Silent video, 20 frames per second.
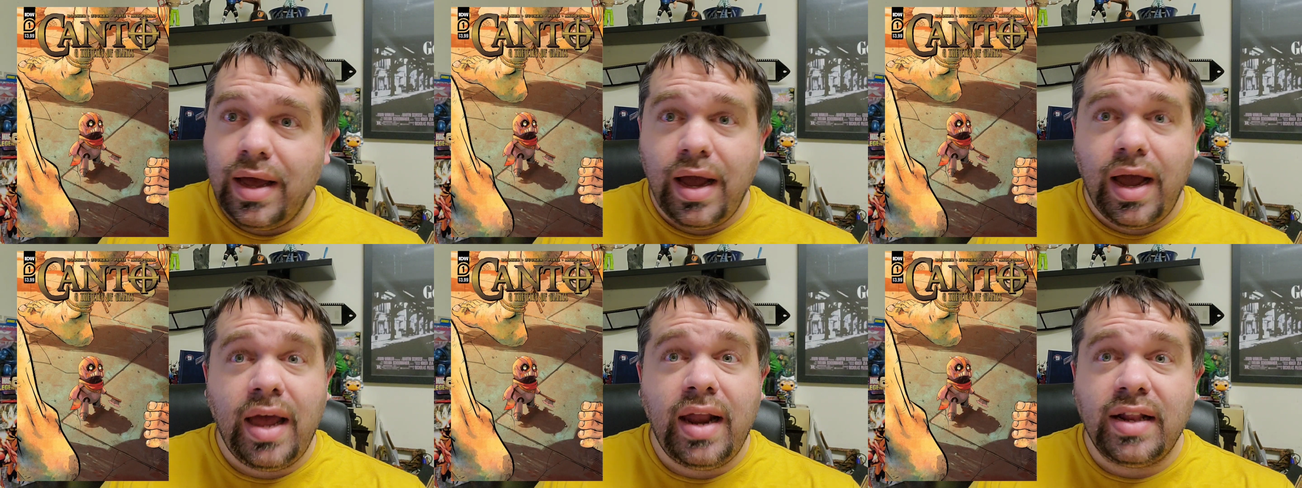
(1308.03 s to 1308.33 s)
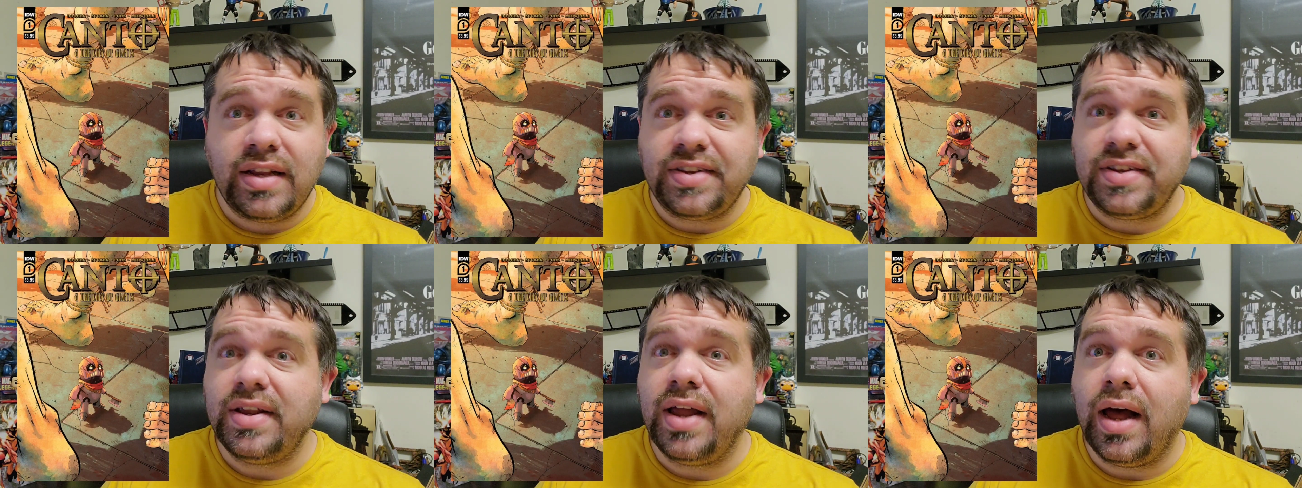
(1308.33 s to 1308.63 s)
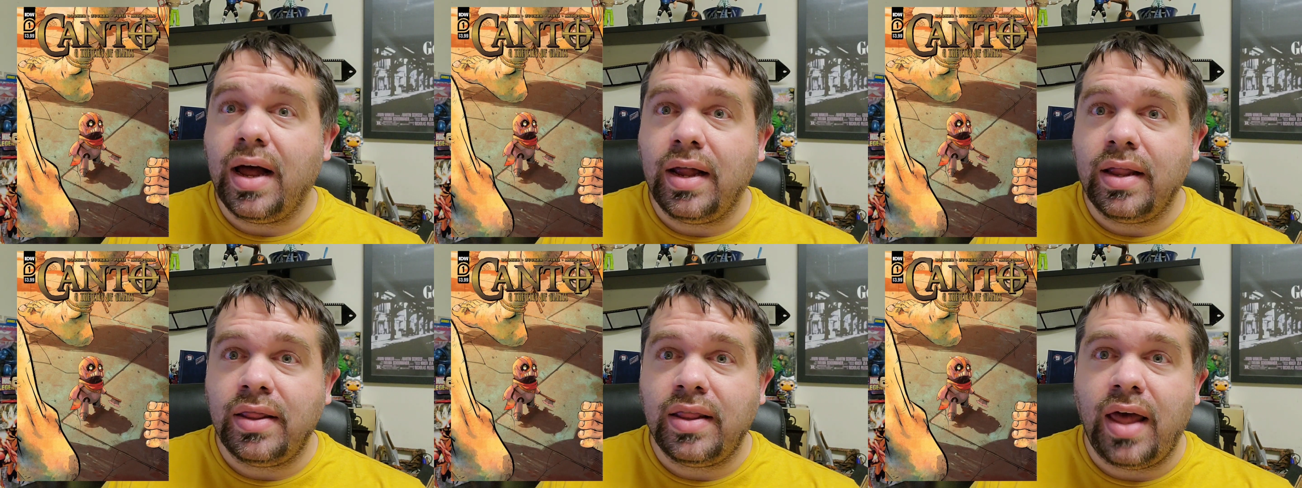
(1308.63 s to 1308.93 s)
and it's
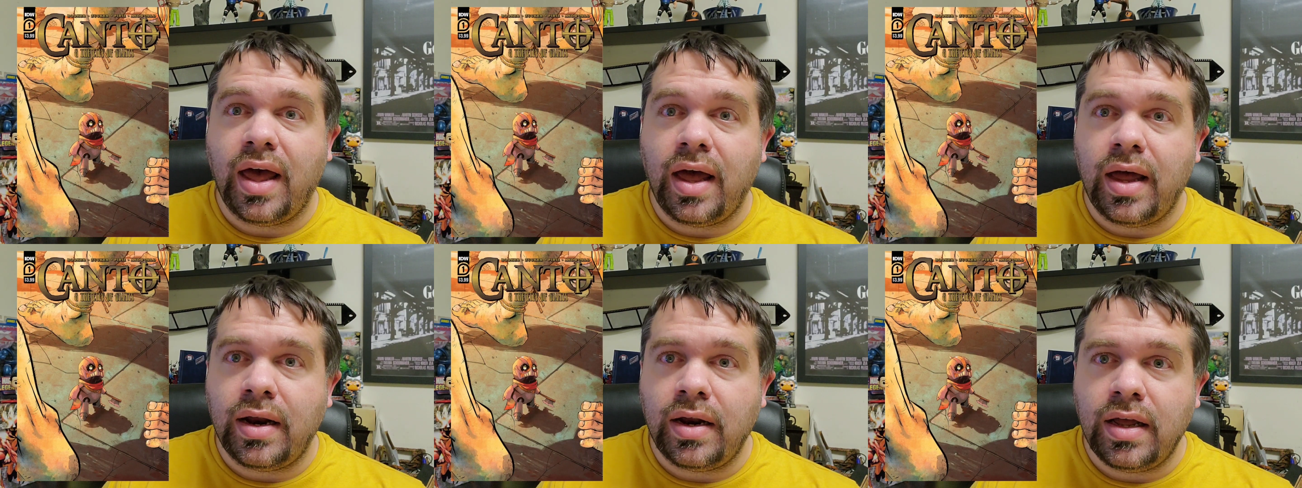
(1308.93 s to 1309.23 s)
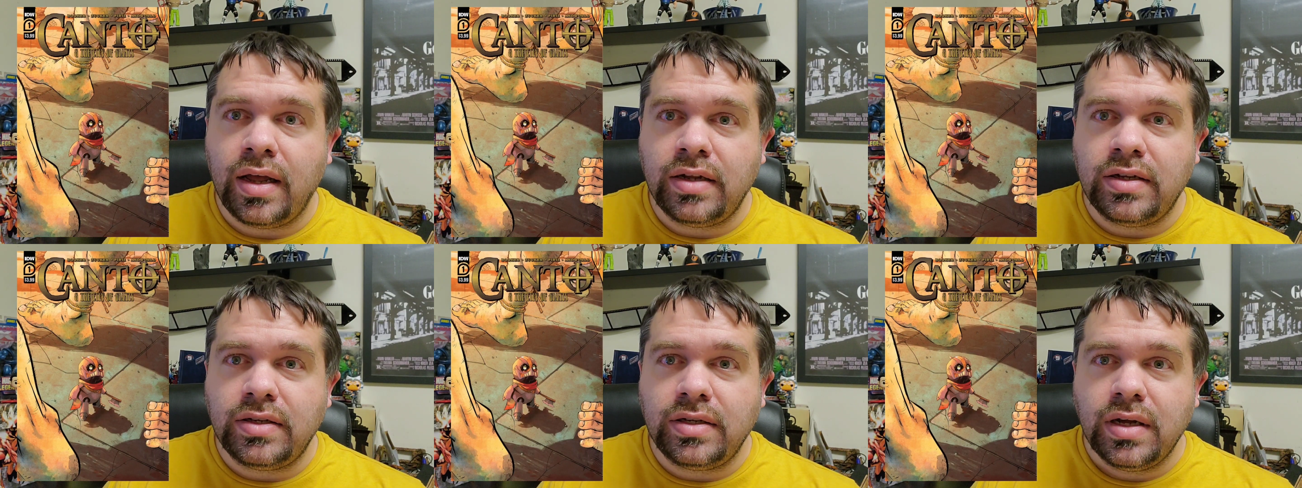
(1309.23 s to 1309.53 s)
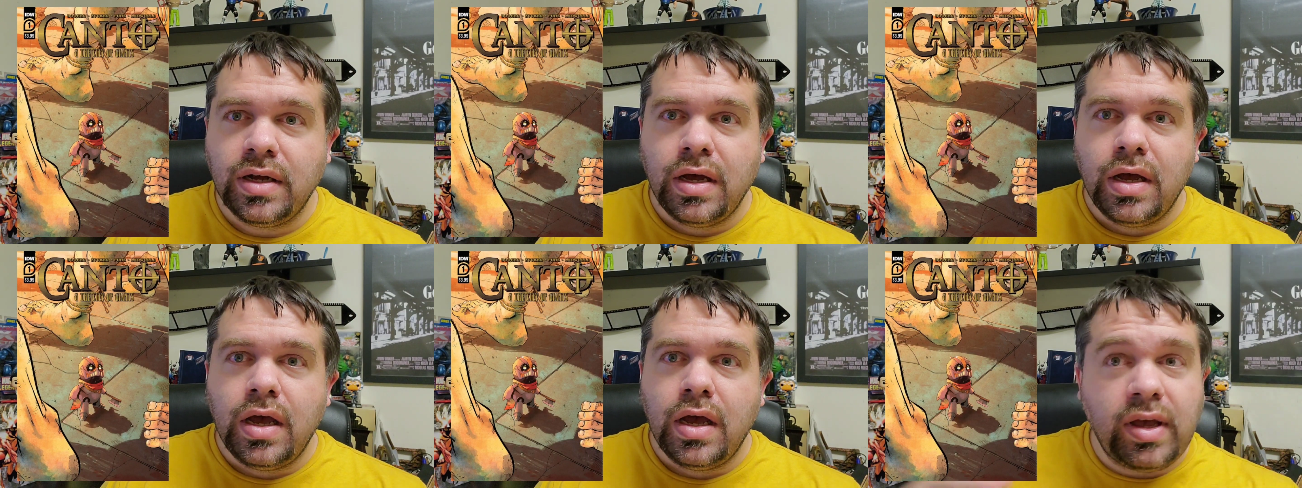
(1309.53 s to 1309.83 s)
not that. It's
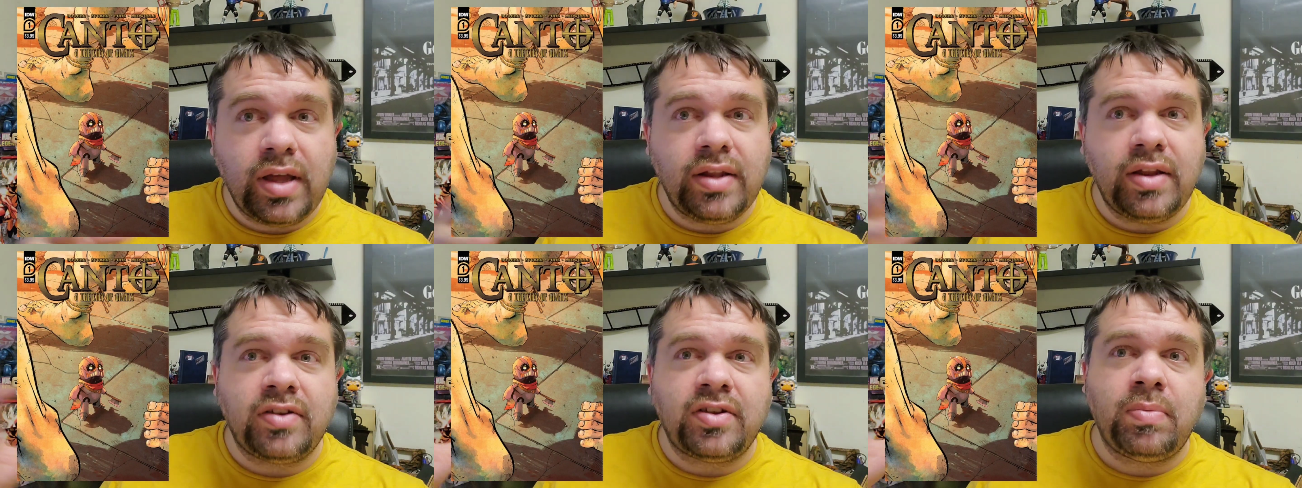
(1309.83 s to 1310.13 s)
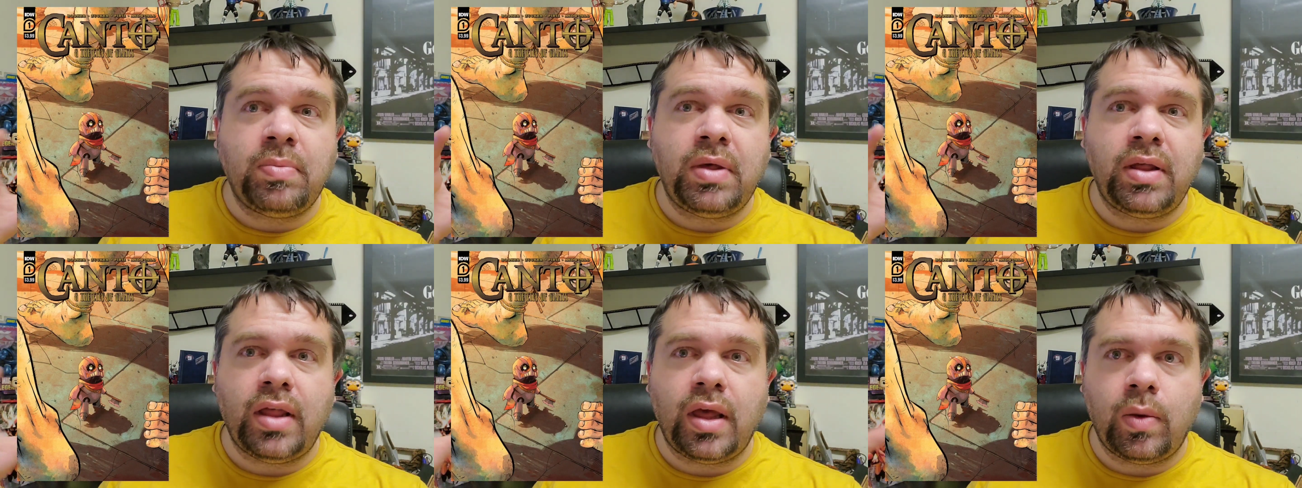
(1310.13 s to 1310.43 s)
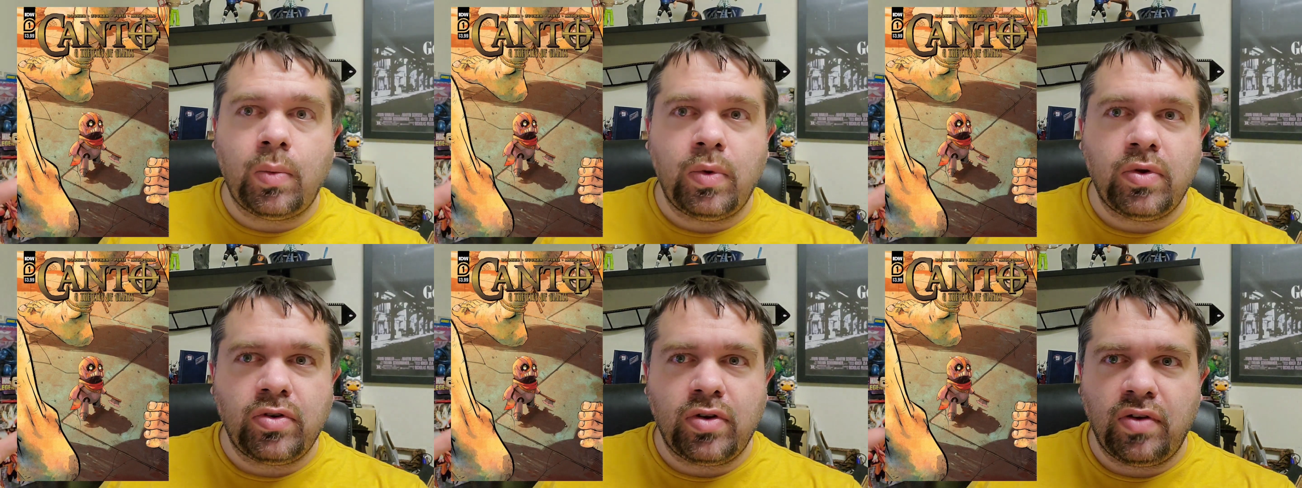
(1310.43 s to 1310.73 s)
into something like
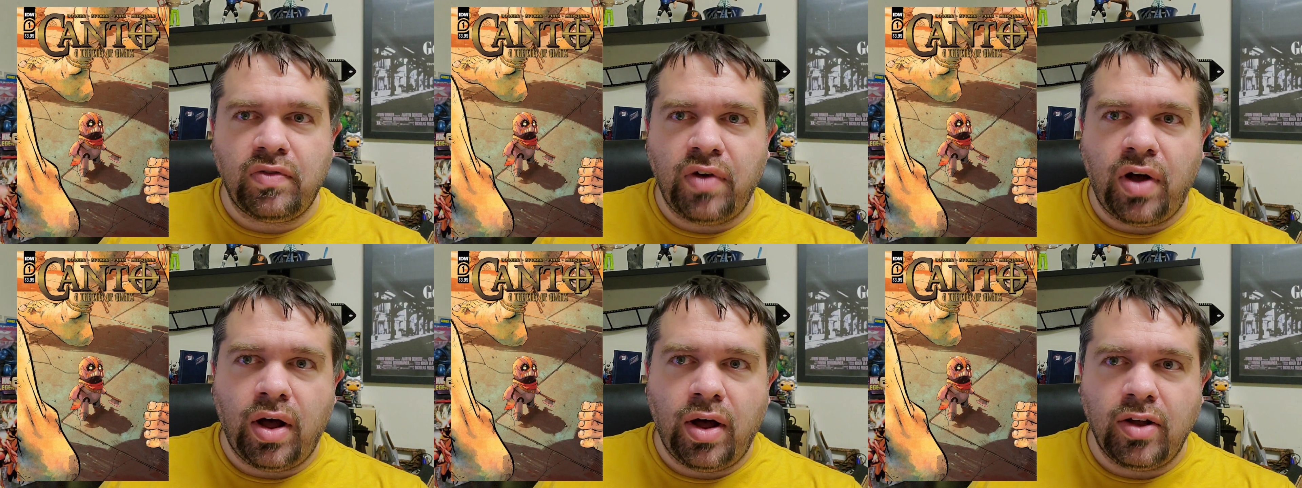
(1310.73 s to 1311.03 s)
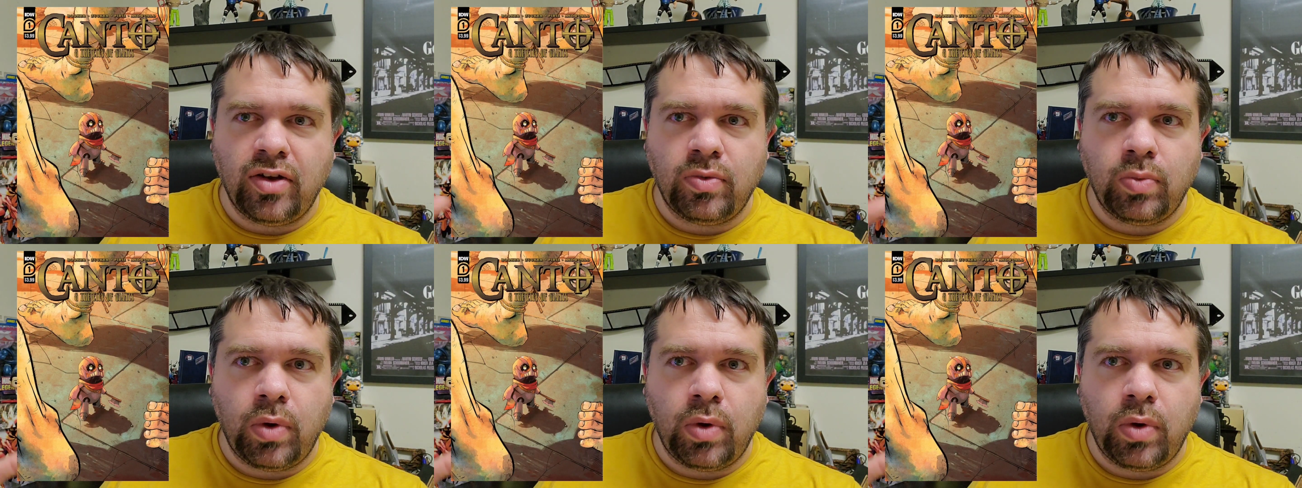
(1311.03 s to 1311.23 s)
Wizard of Oz,